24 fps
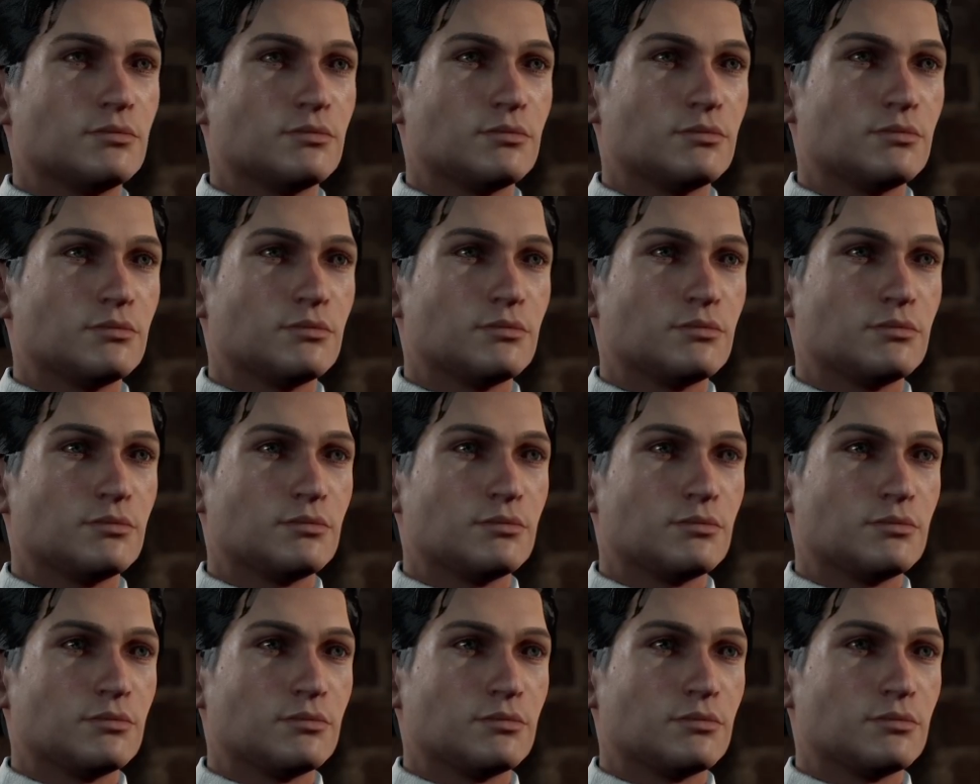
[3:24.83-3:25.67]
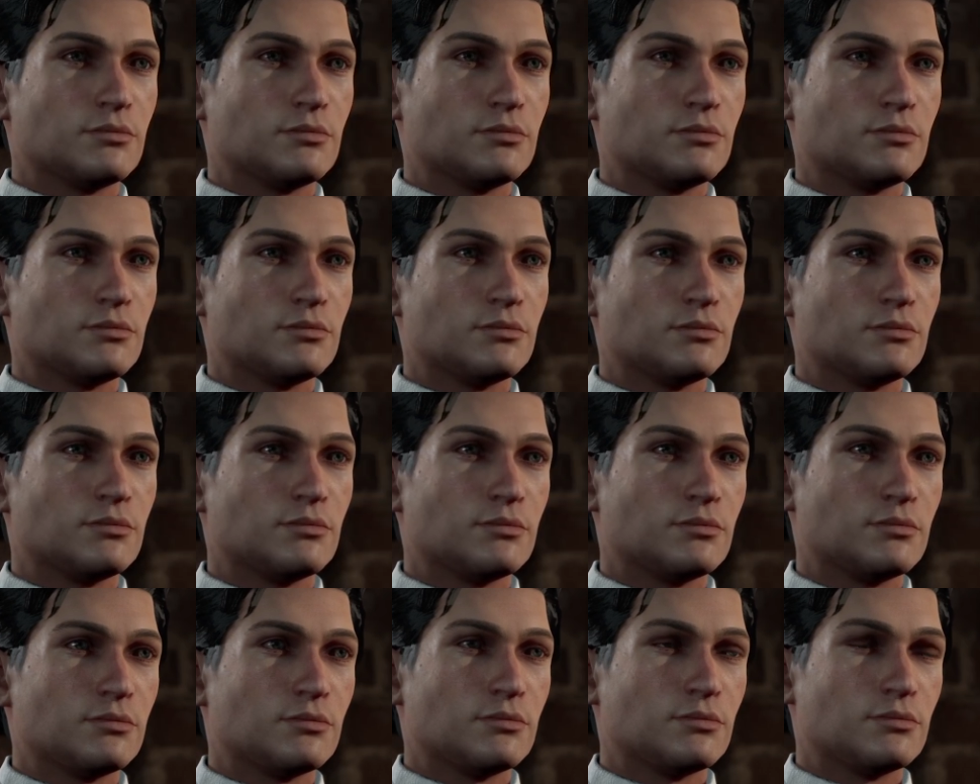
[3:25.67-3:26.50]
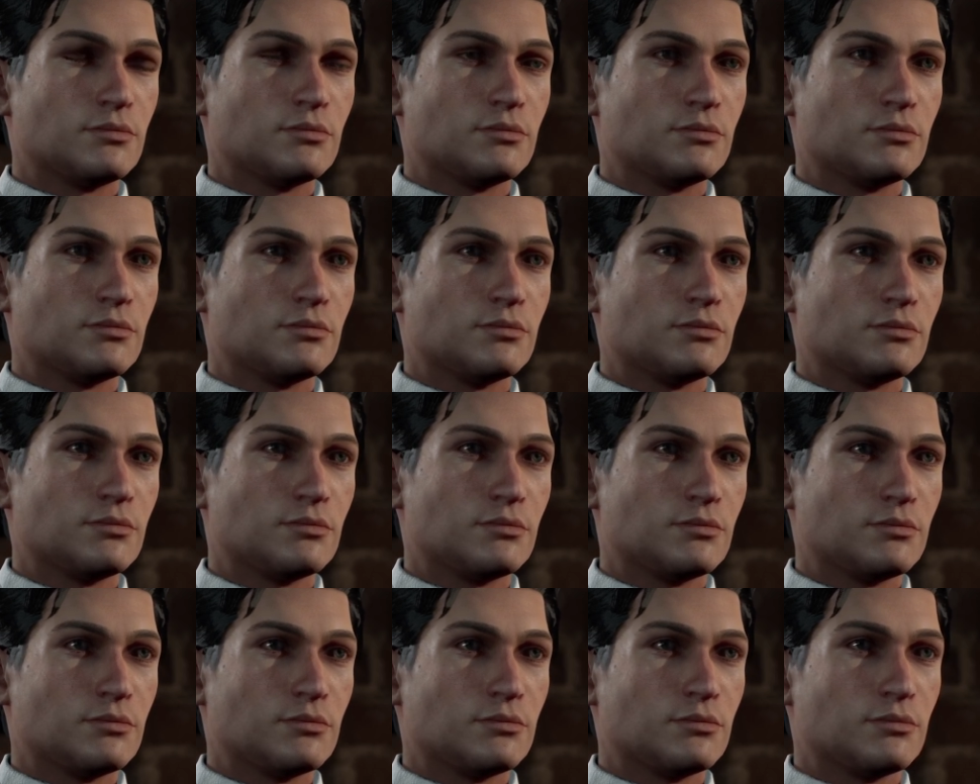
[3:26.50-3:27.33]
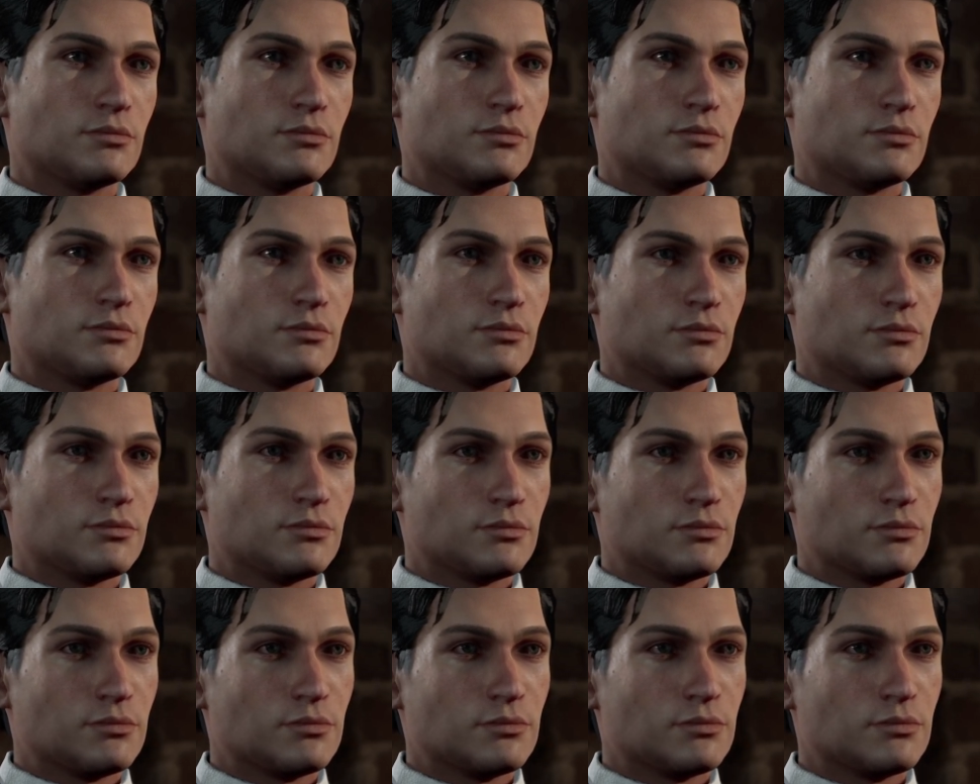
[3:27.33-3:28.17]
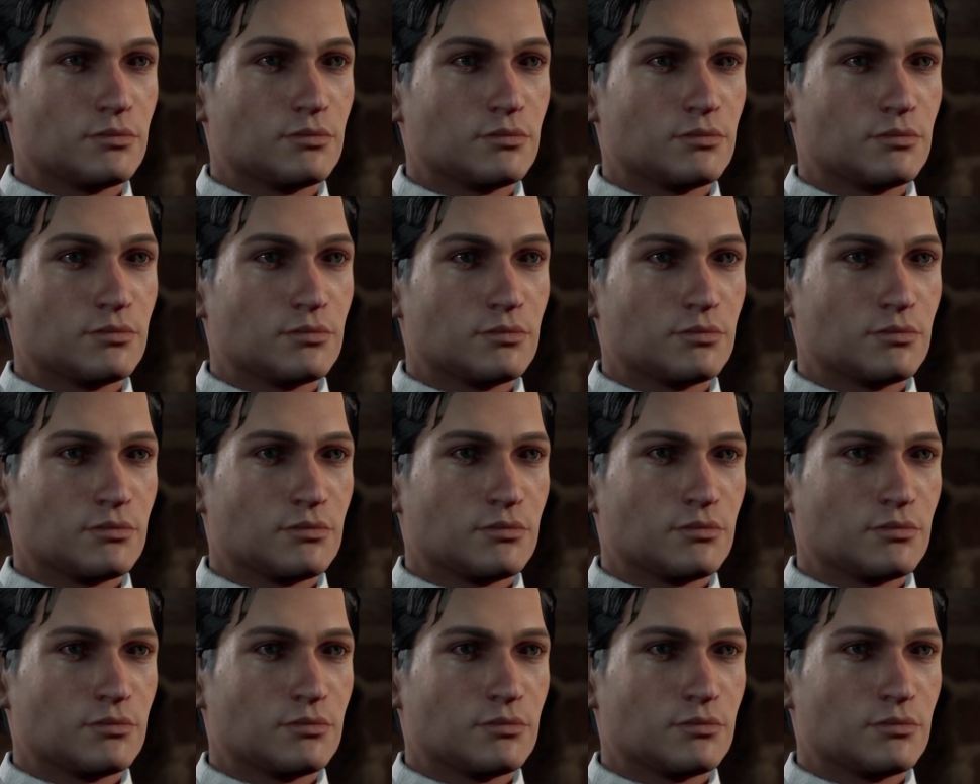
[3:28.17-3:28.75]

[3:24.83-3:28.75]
Nothing is said.